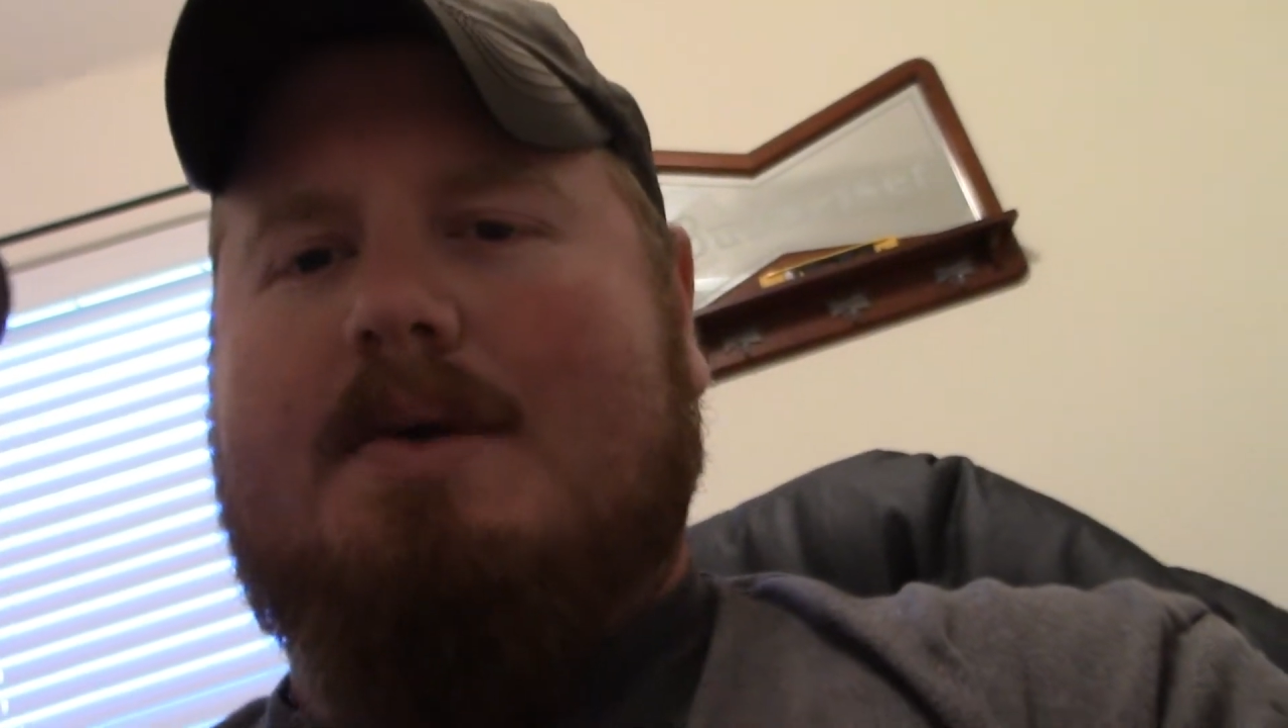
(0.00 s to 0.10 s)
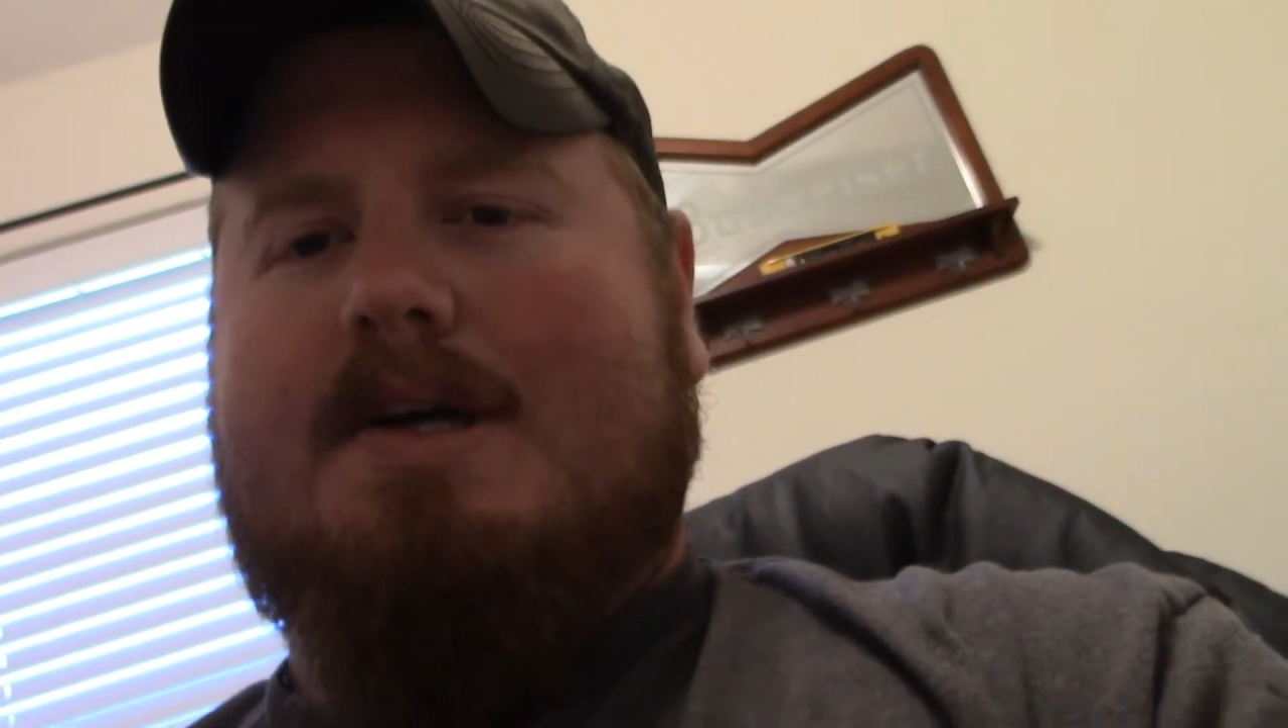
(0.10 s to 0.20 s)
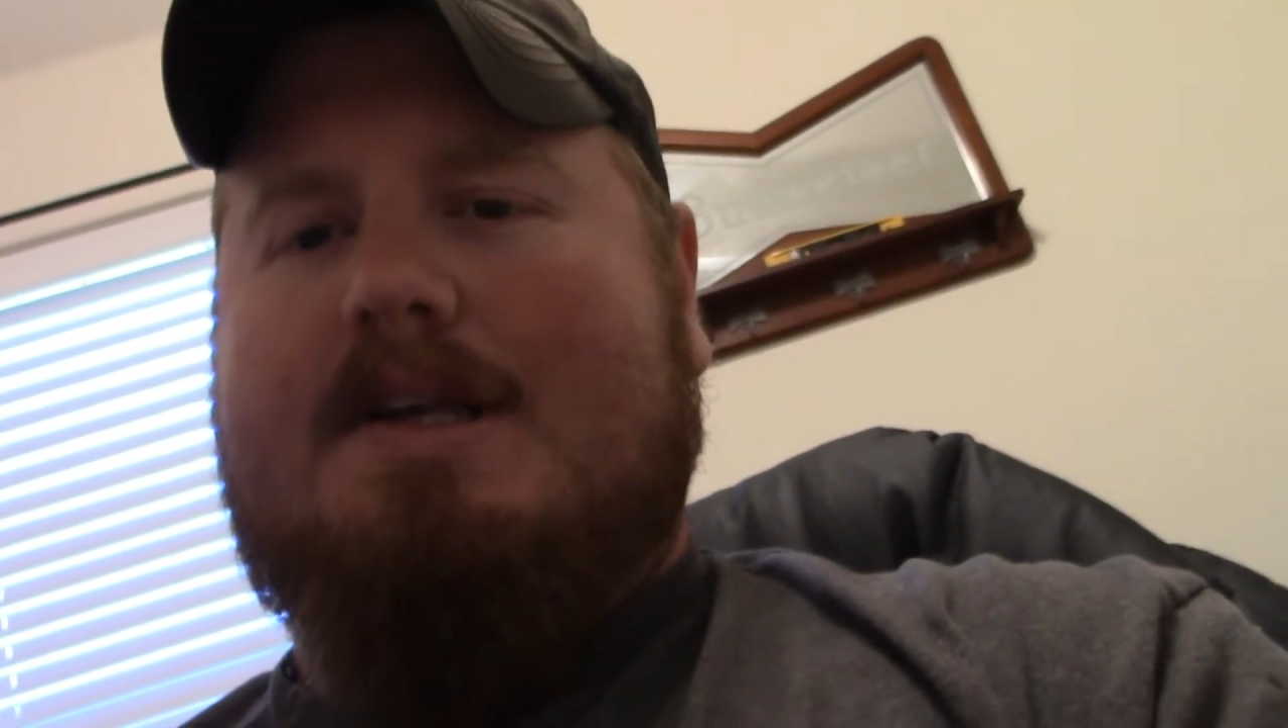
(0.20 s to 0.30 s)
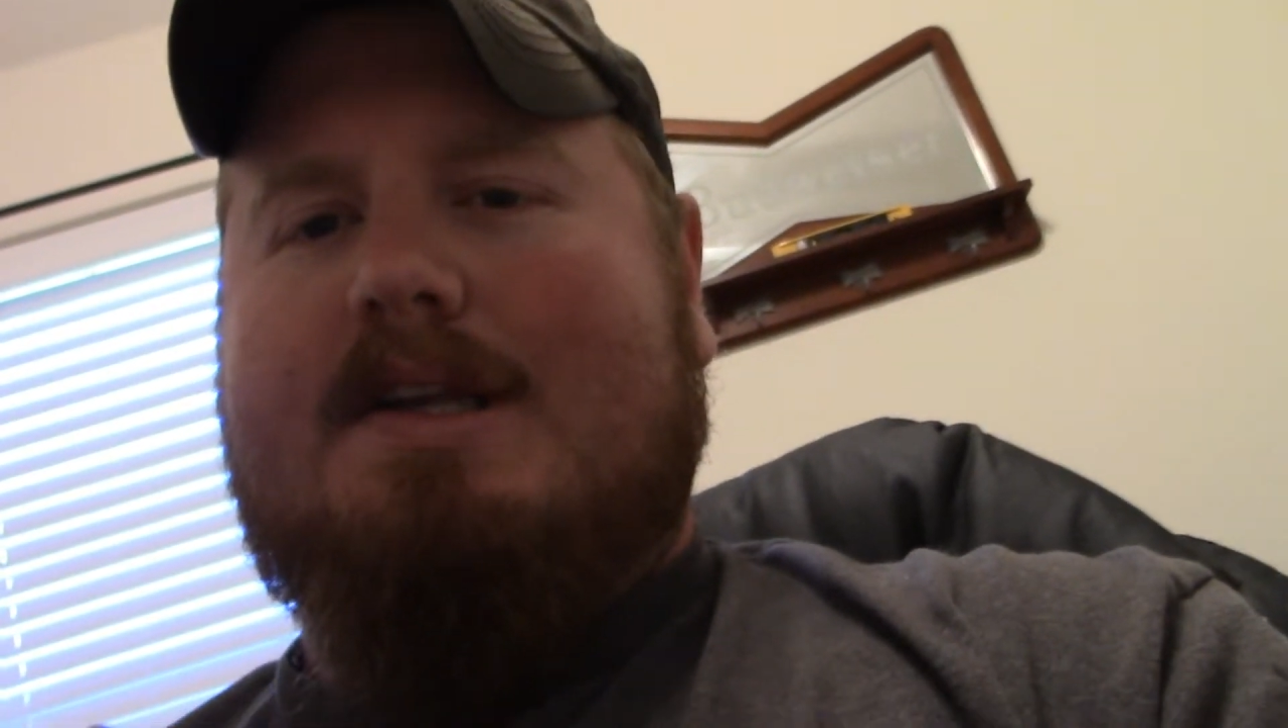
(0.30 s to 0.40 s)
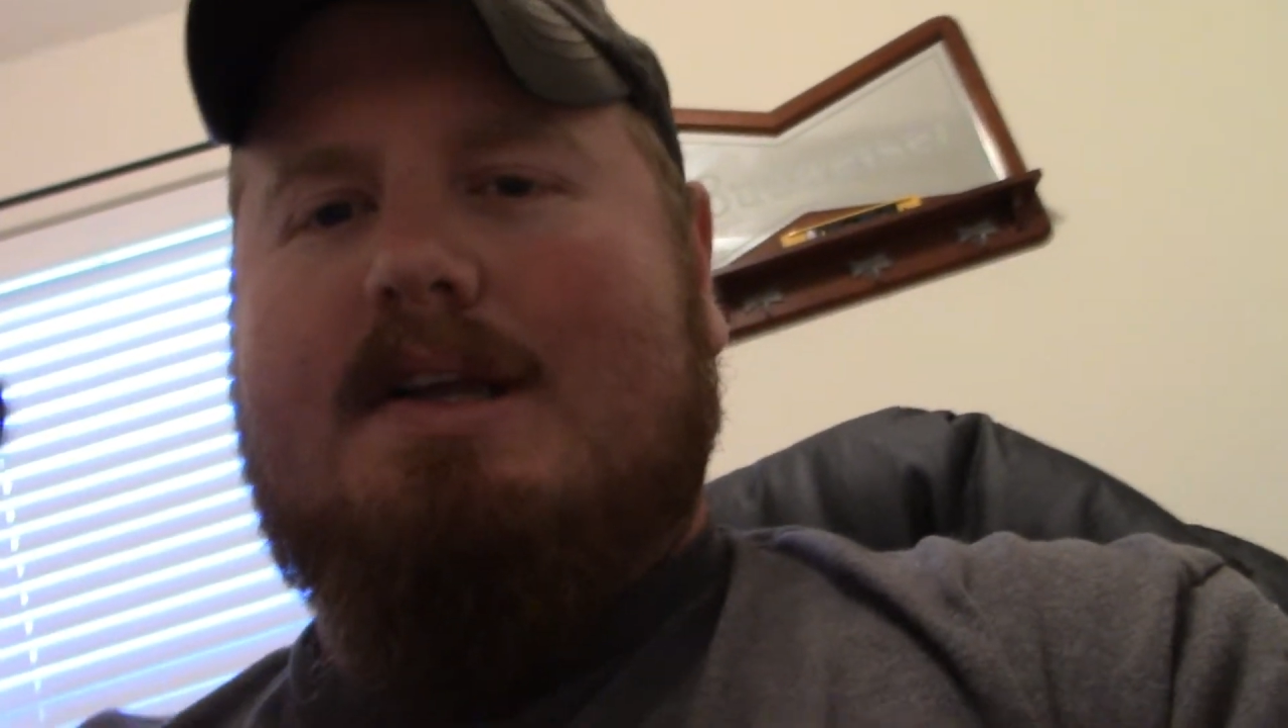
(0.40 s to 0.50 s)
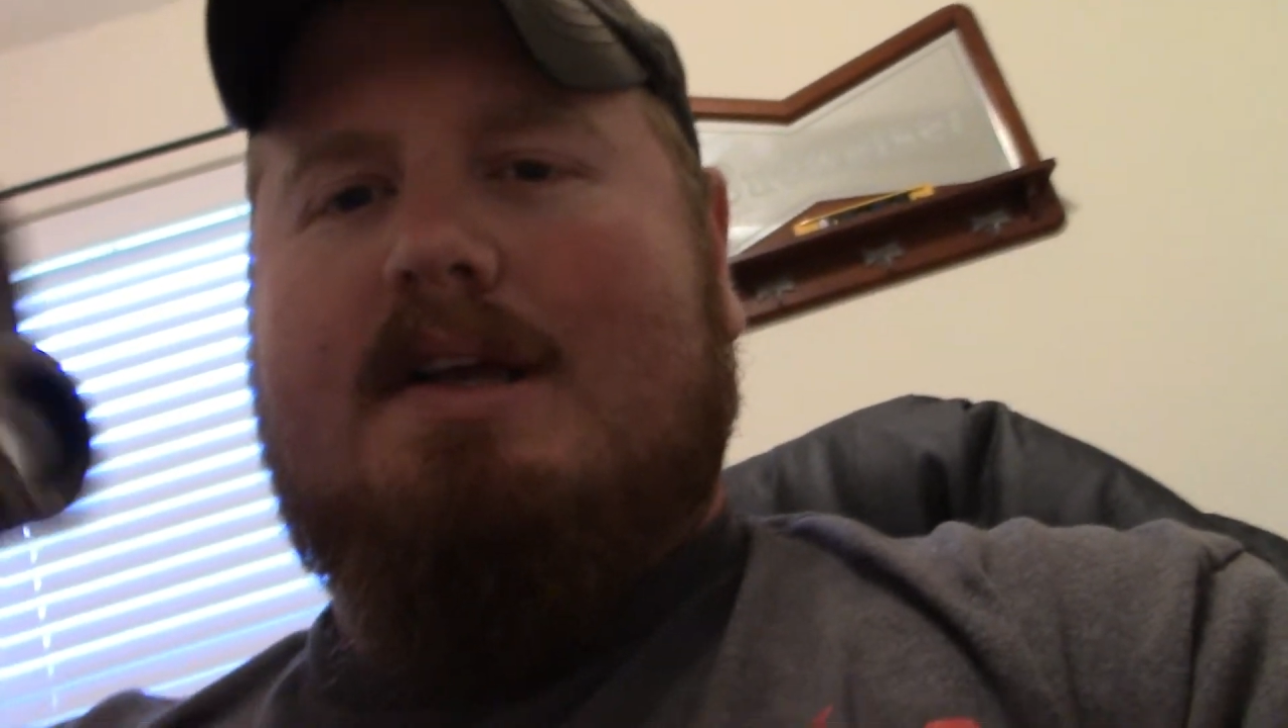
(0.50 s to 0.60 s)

but